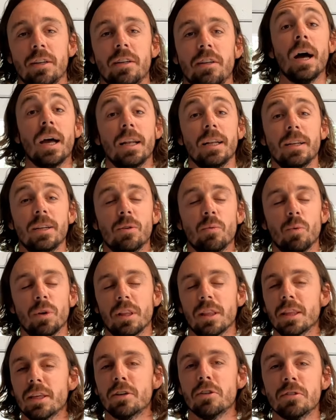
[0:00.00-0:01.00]
But
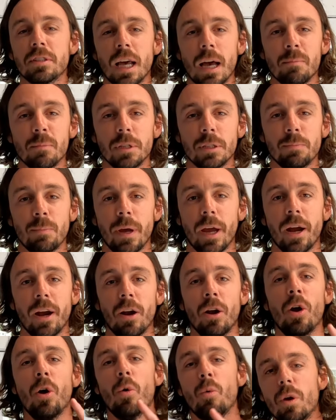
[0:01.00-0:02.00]
with little time to
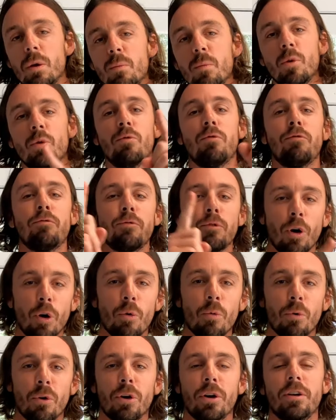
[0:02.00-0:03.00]
spare, we move
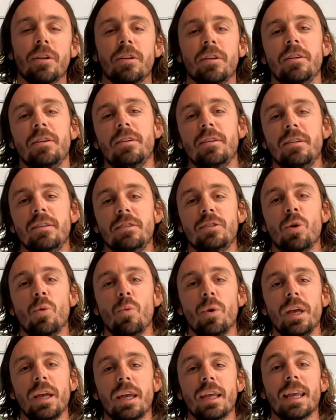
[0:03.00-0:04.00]
forward to
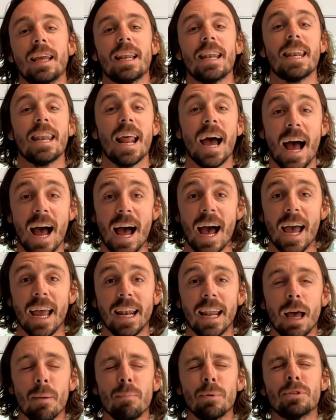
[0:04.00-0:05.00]
week
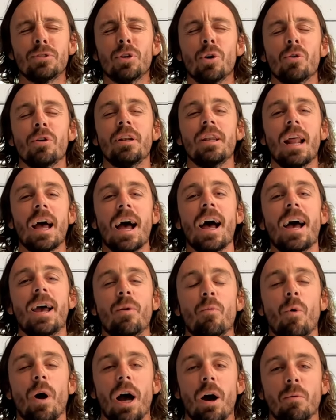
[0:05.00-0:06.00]
9, episode
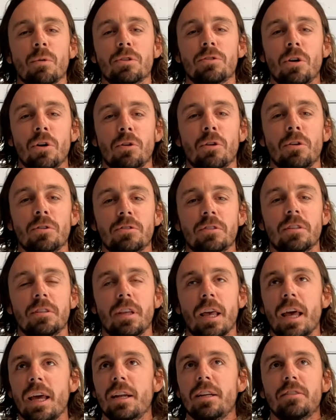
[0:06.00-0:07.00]
9. Wow, we're so close to
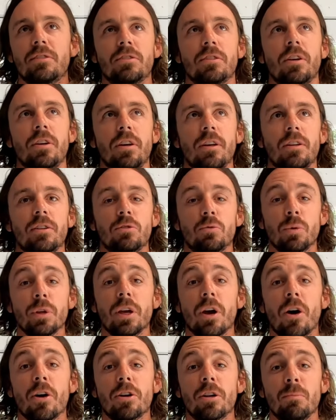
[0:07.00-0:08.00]
10. It's
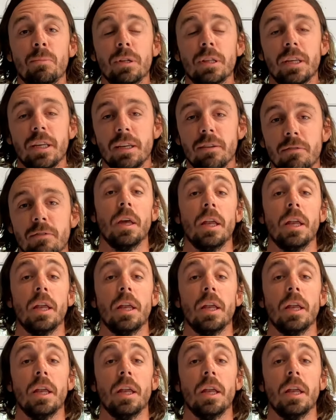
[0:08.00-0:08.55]
really hard to believe.